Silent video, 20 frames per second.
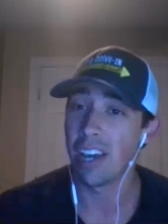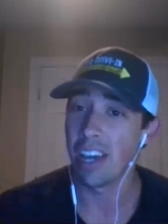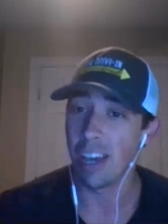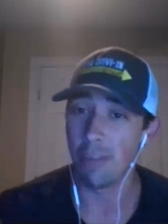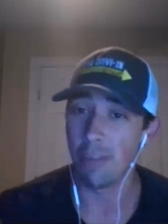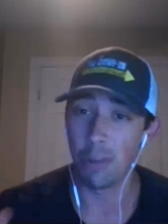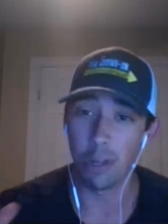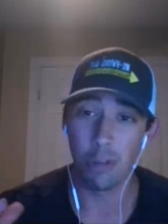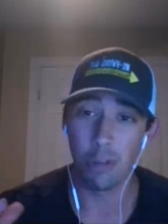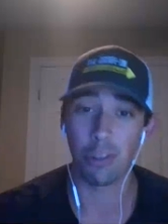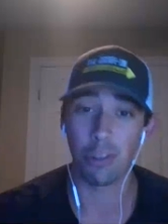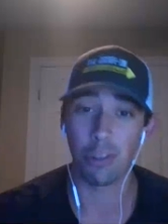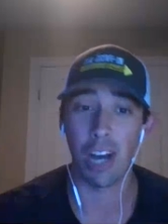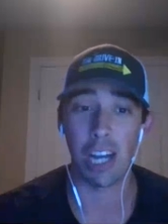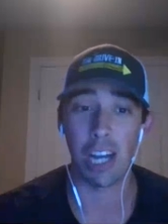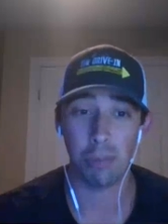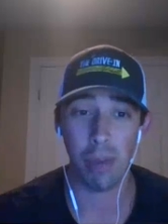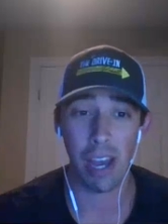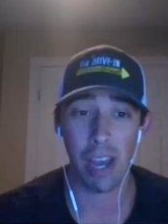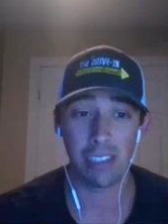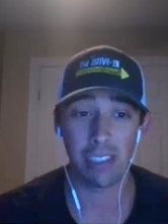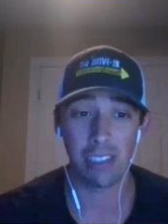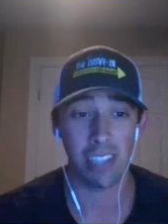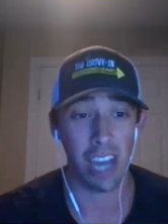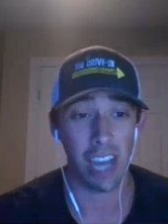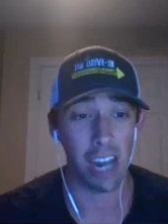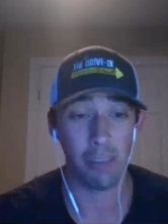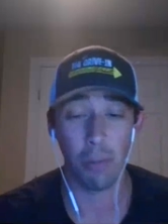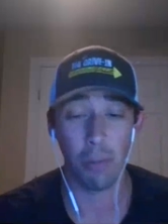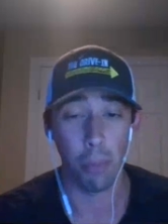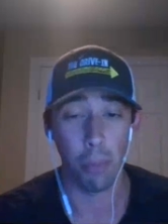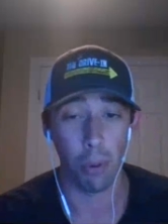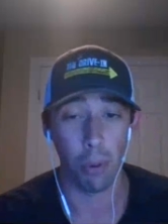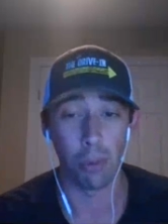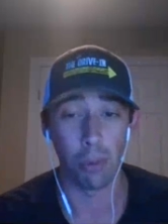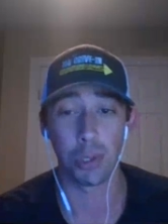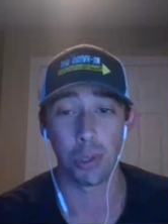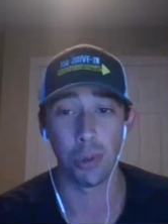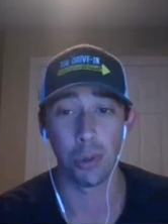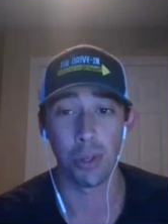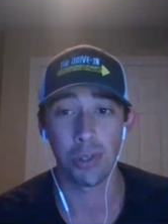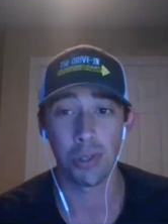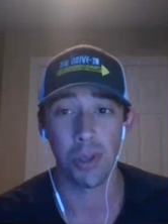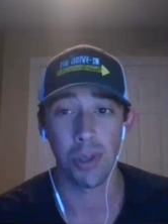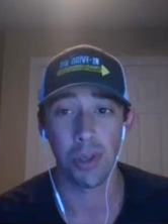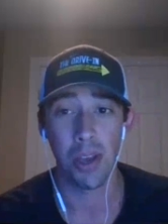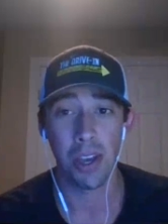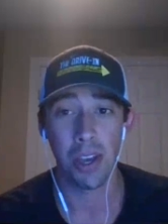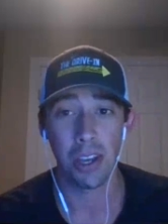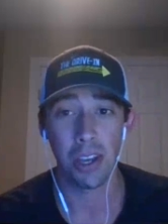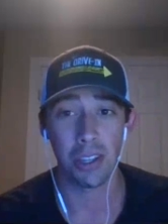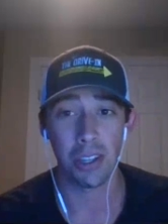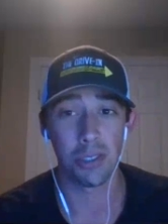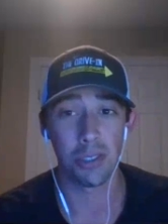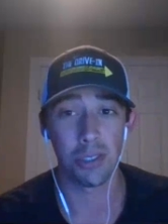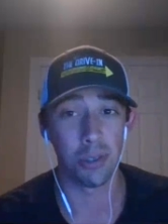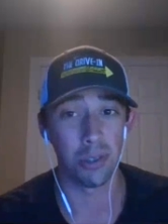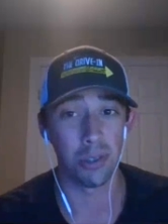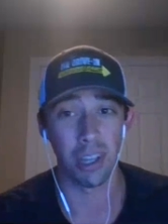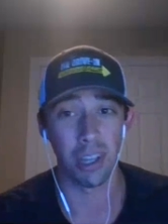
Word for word: If you do flashbacks, it's kind of a bold choice because,